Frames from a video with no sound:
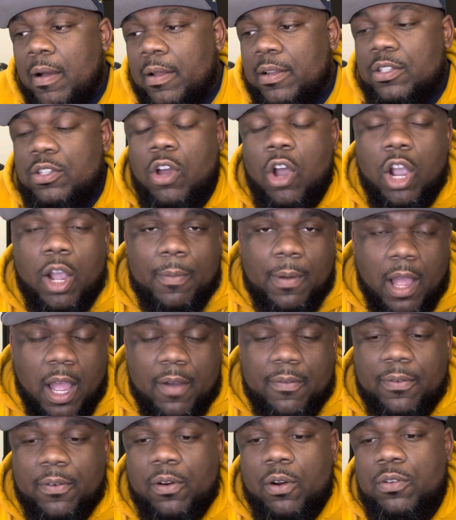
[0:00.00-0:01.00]
and talk about how
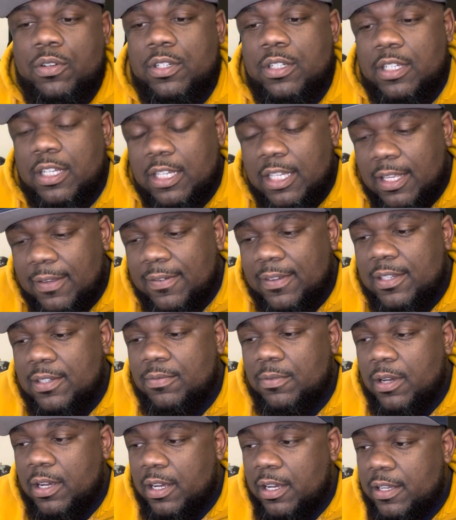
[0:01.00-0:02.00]
ferocious the defense
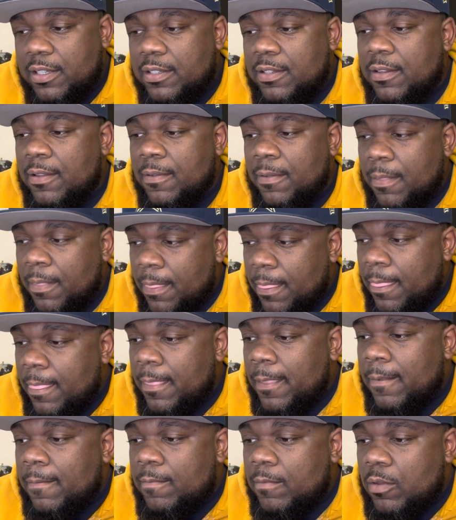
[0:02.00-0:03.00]
was.
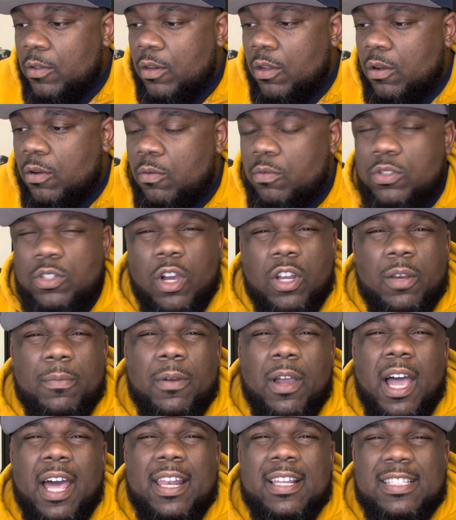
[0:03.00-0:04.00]
You know, talked
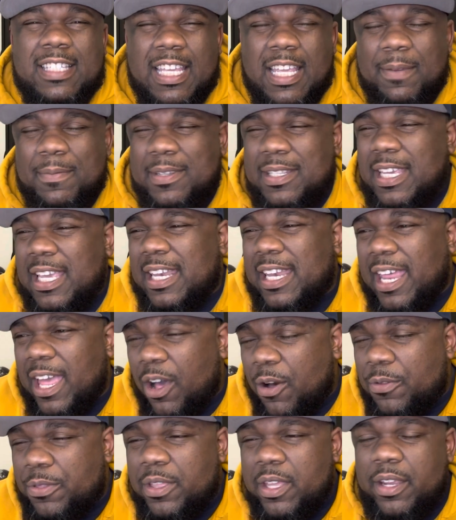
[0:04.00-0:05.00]
about how the team is getting
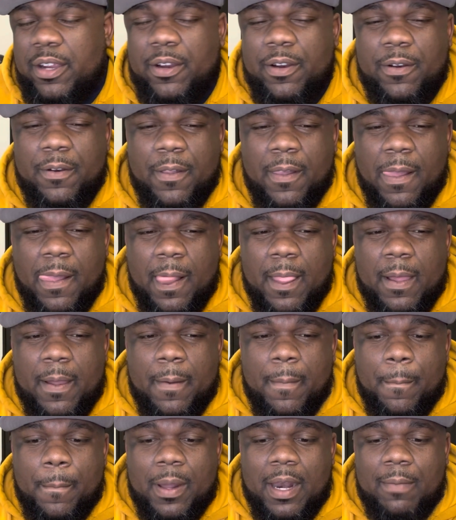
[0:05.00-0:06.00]
healthier.
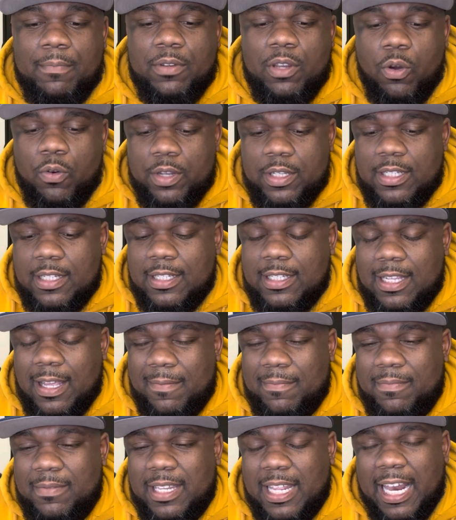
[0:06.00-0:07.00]
But I'm noticing
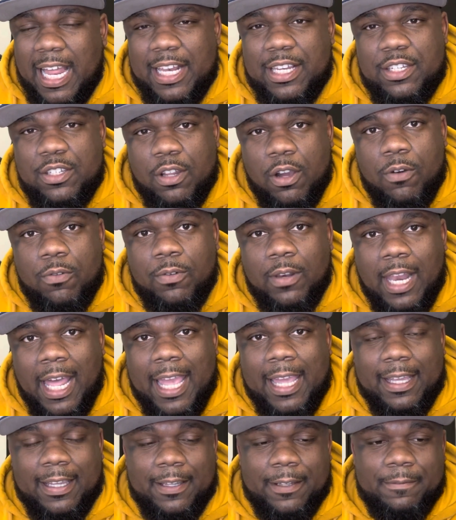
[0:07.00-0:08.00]
something that I don't
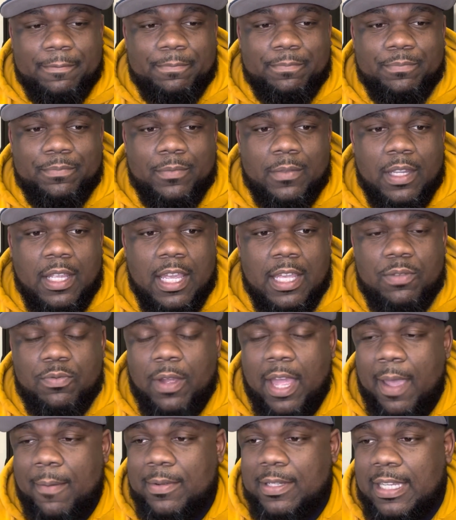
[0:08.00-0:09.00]
like. It's what
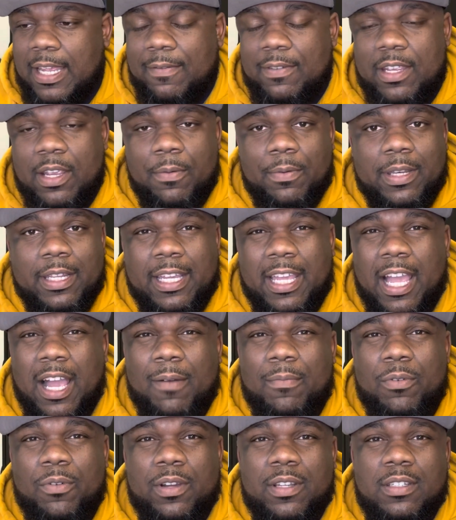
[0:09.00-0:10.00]
happens every year with the
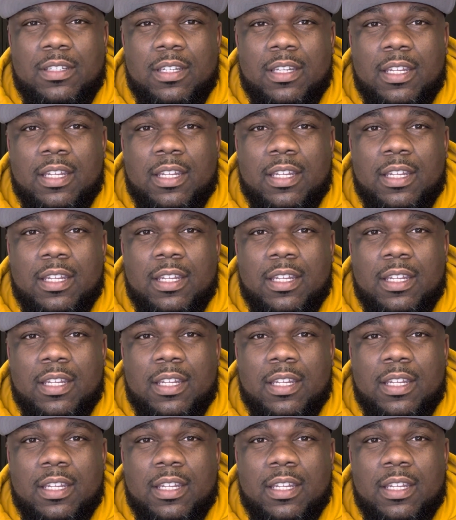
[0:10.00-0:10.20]
Cowboys.